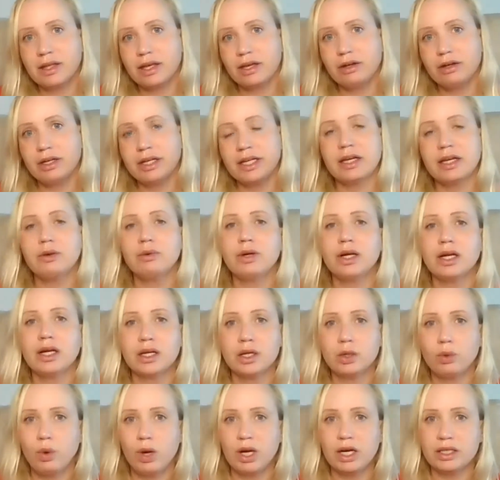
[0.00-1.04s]
They are here,
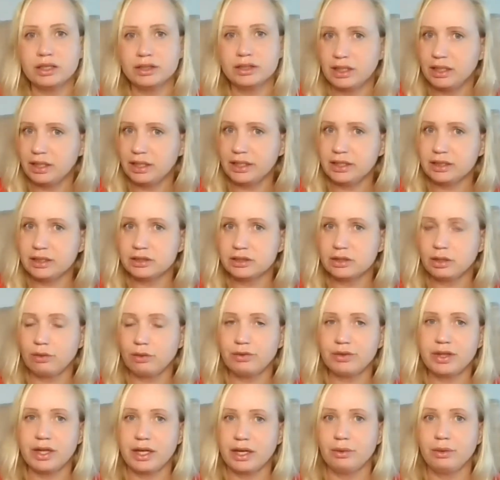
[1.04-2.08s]
and quality leads
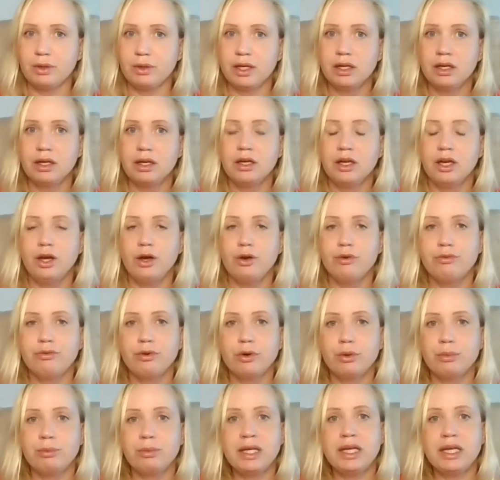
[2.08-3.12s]
over there.
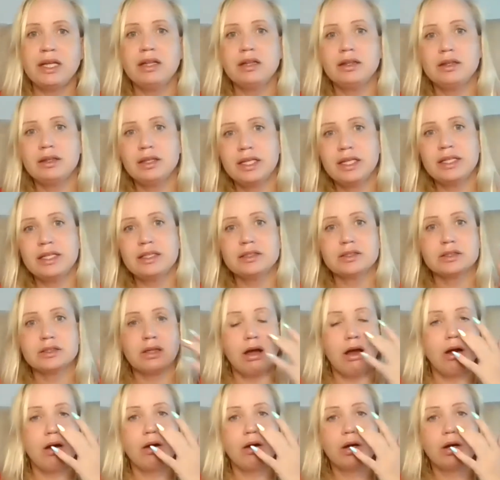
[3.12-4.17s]
For me, leads
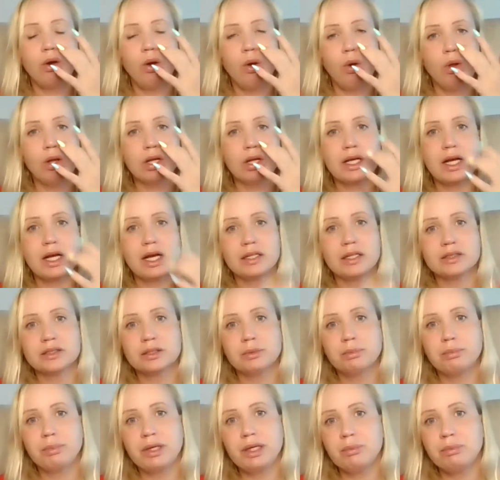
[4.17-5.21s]
are all kinds
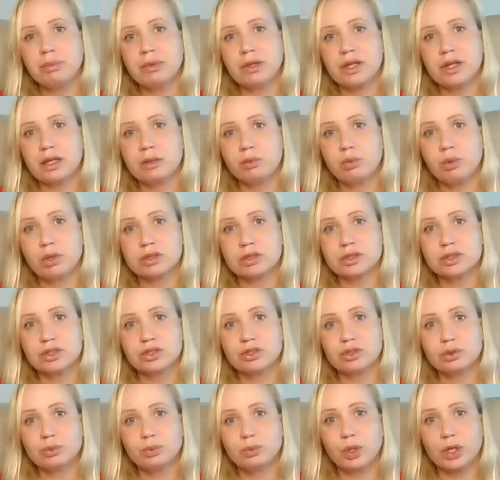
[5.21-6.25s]
of people that wants
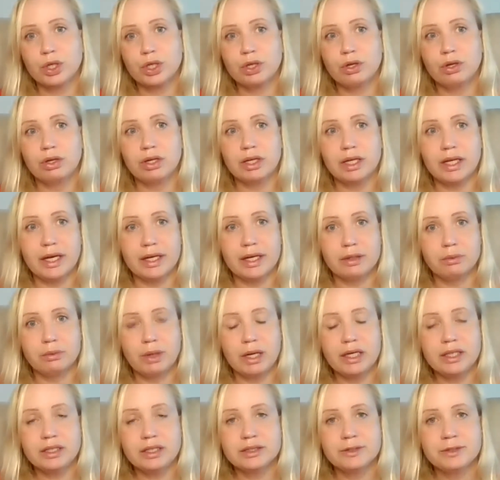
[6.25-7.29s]
to work online,
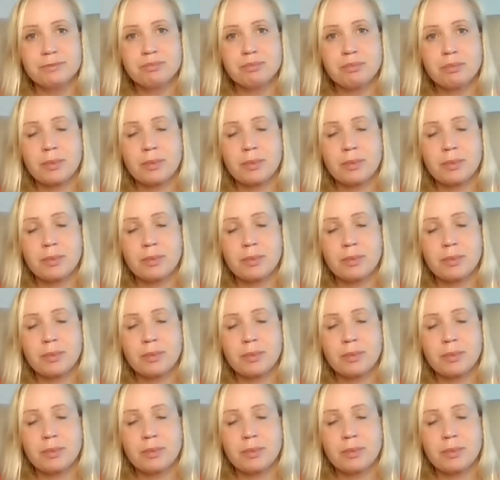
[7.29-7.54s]
right?